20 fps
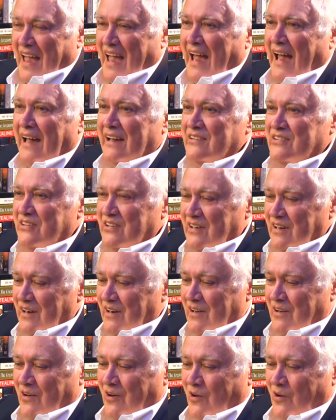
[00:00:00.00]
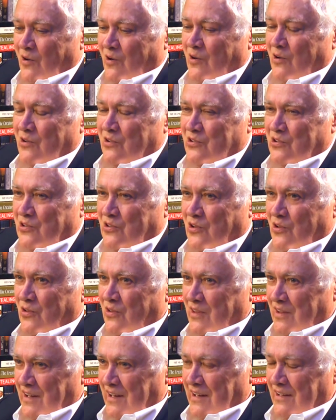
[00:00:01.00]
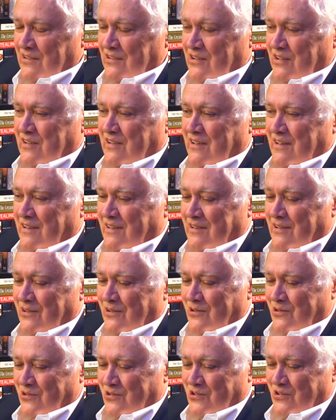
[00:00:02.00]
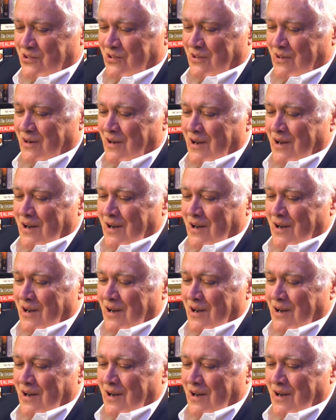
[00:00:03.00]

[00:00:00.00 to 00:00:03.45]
as it occurs through the institution